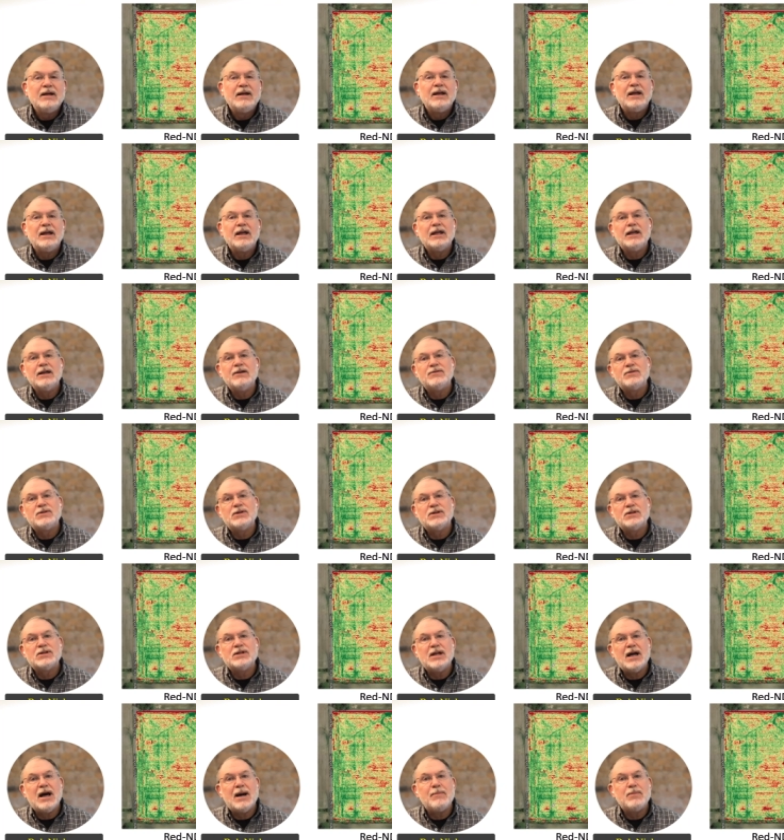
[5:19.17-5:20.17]
it gives us
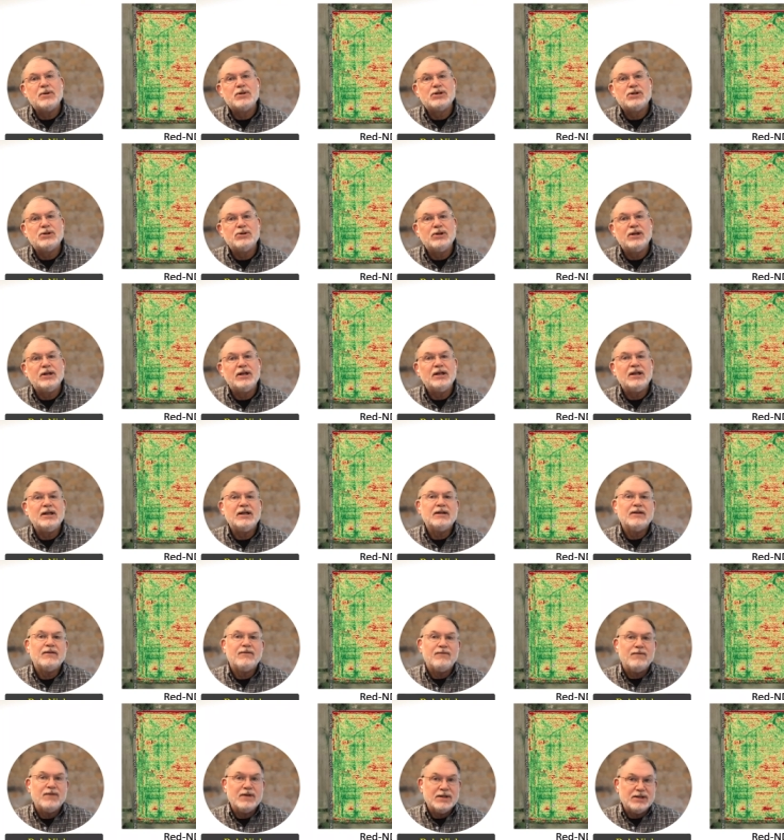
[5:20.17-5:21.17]
an opportunity to
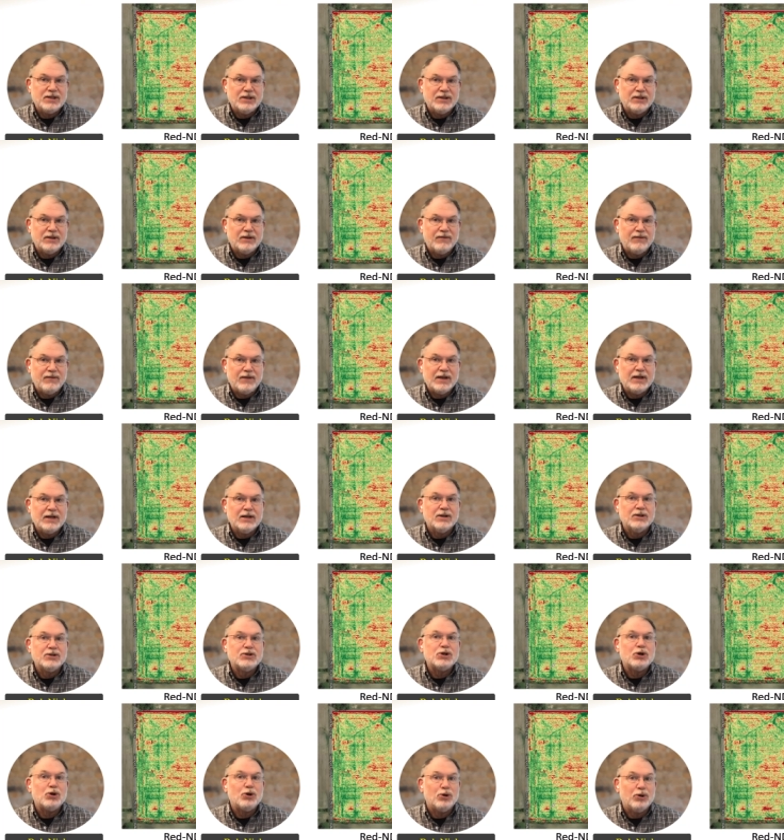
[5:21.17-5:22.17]
visit the
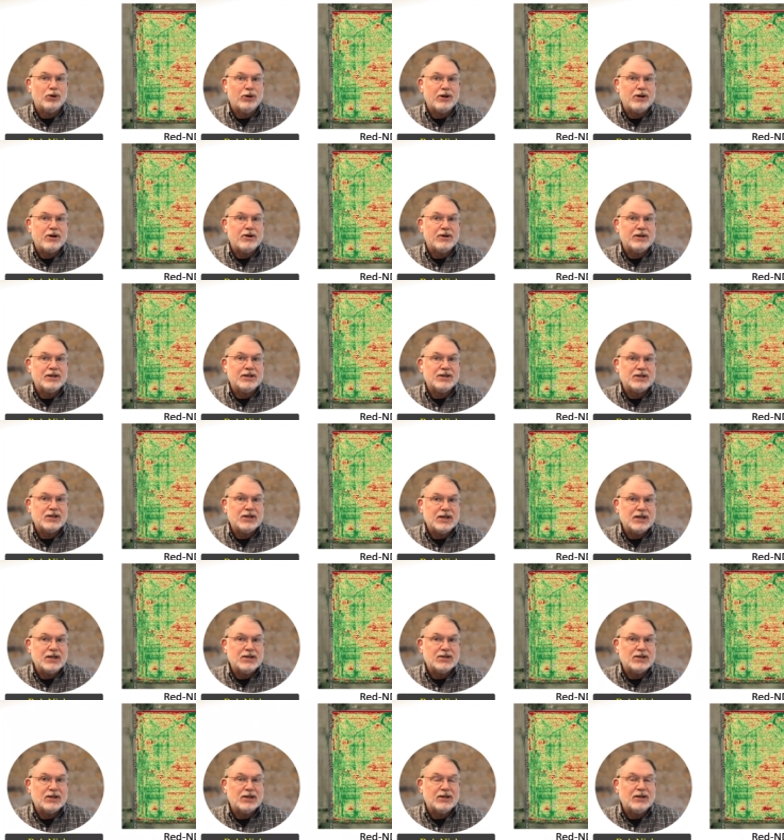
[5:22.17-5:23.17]
fields earlier in the
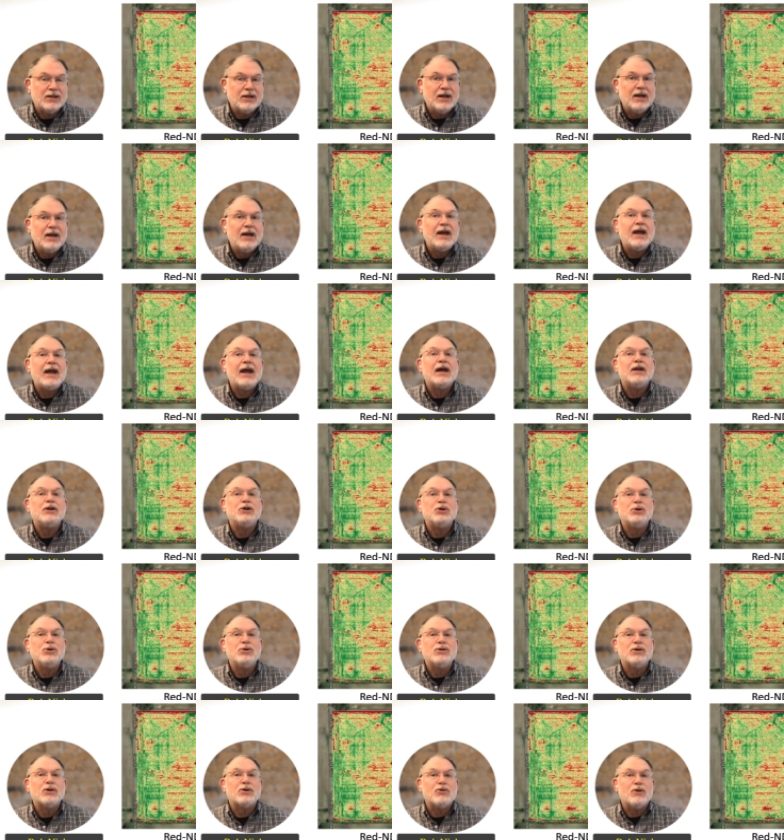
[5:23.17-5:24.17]
season and
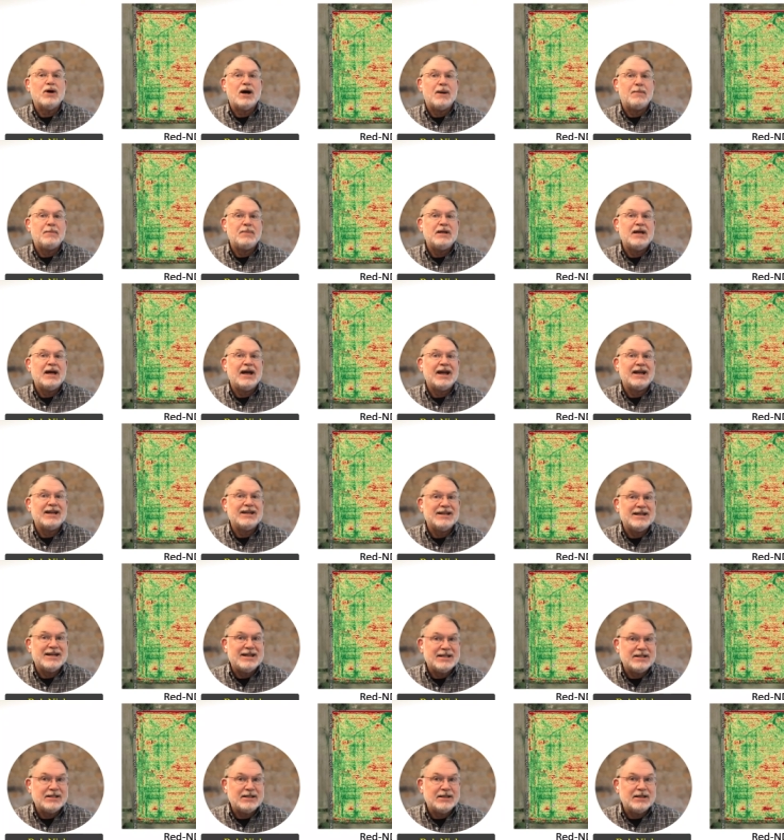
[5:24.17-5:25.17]
do the crop
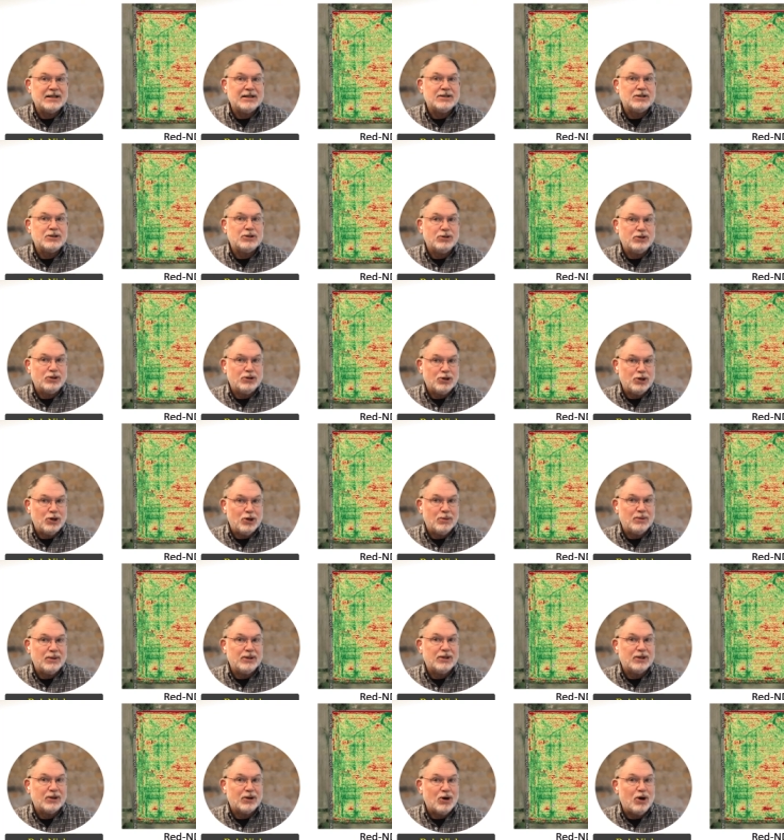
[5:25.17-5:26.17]
diagnostics to
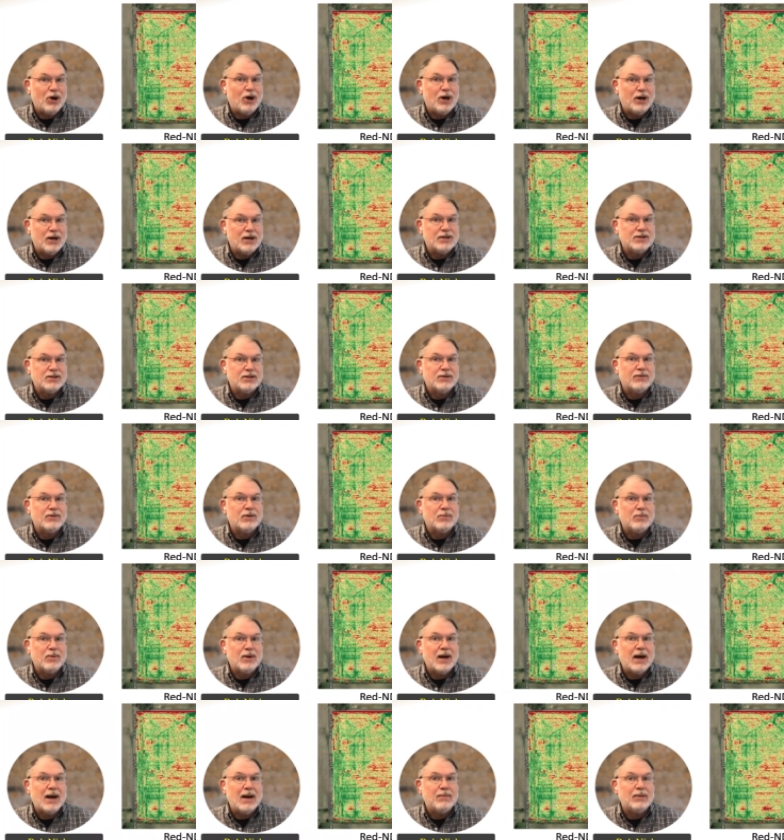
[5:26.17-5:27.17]
determine the cause of the
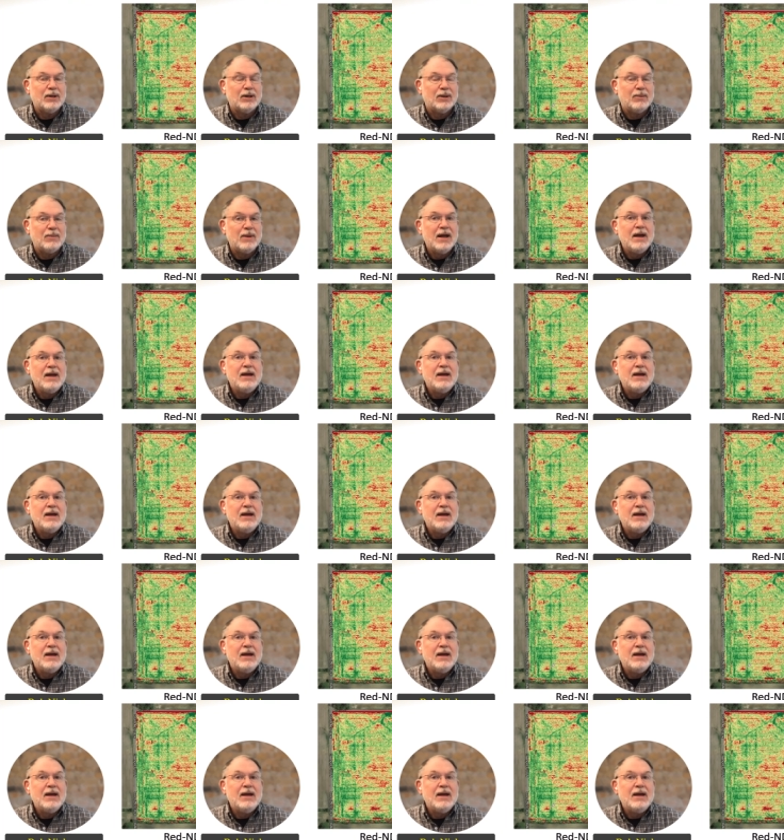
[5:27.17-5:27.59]
problem.